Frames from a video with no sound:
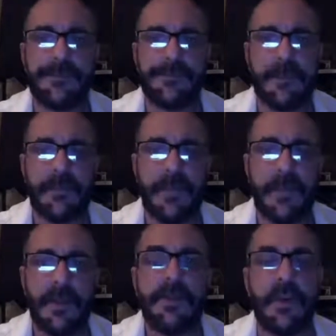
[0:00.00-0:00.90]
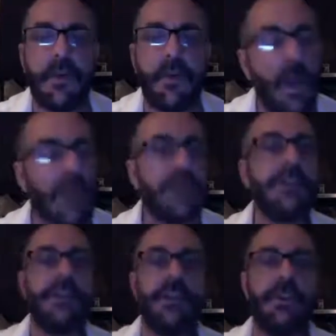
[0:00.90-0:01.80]
So what can you do?
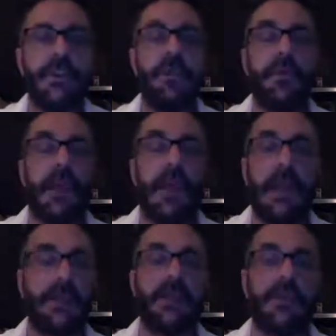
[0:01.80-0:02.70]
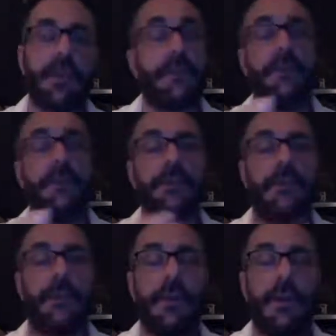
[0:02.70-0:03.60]
What can I do, Kirk? First of all,
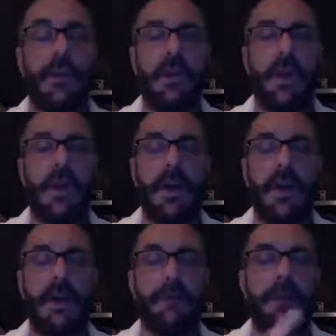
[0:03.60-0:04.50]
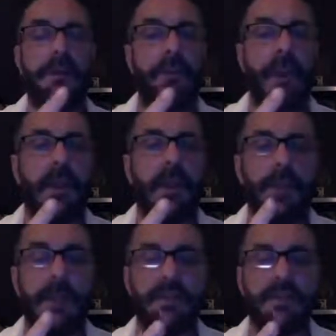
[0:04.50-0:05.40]
I do want to
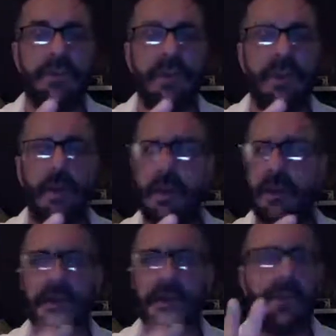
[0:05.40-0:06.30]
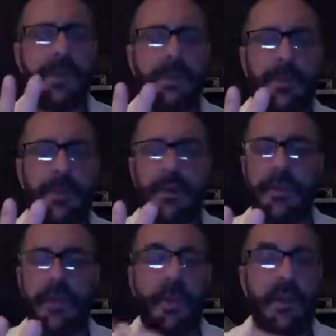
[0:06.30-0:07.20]
mention two people that are
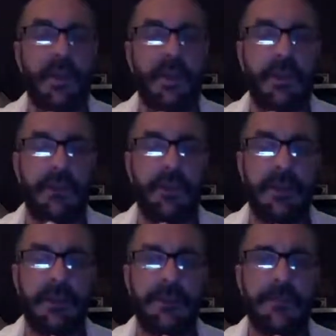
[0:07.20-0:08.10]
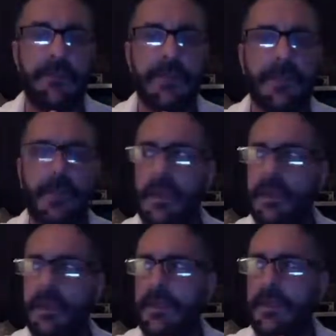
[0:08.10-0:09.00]
giving
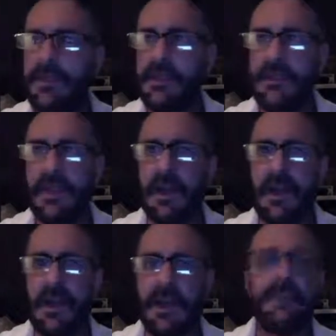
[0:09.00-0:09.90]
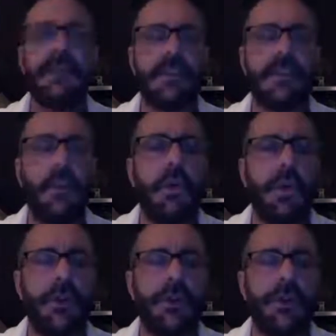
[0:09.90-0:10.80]
these essential oils
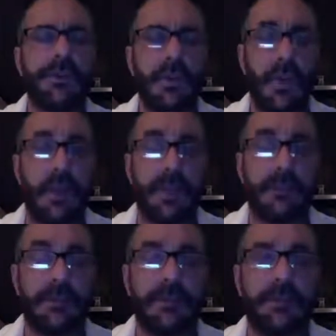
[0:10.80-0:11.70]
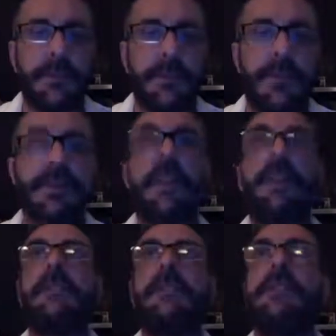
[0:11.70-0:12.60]
classes, because essential
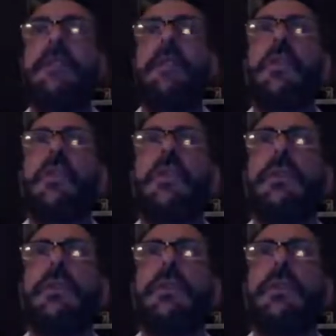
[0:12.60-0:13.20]
oils